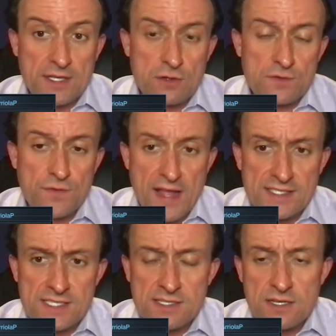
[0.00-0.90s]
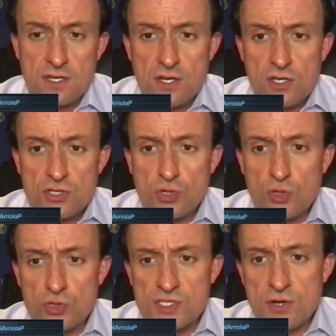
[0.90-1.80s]
fans to
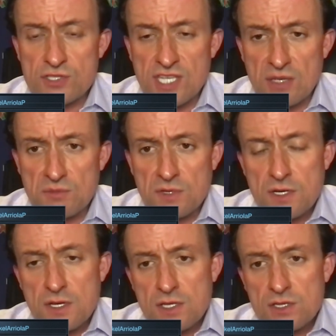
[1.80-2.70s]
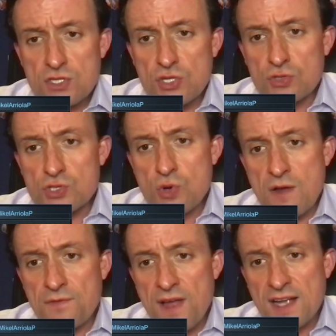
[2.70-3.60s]
lose their team due to a
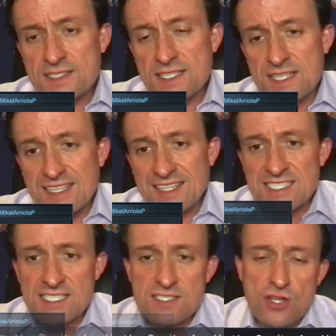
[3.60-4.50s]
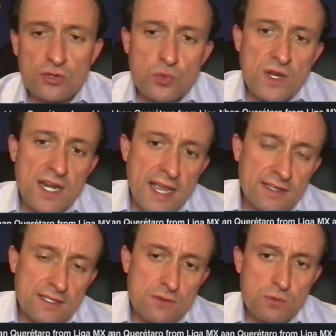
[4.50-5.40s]
fact that this is not
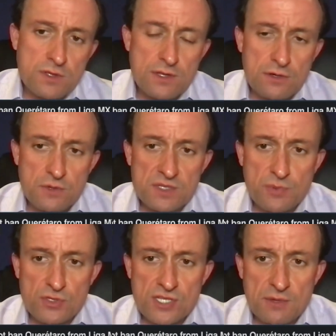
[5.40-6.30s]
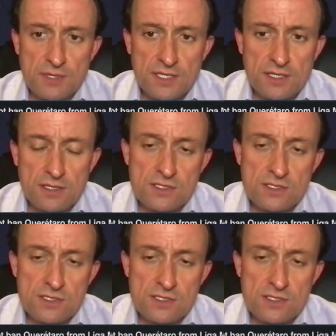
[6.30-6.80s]
related with their responsibility.